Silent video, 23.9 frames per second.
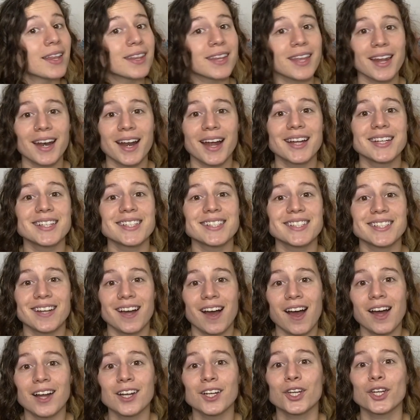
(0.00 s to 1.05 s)
that I did
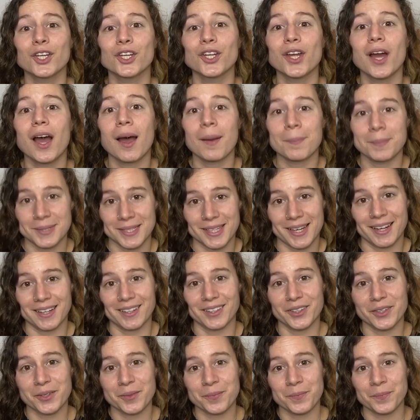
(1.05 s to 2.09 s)
not upcycle.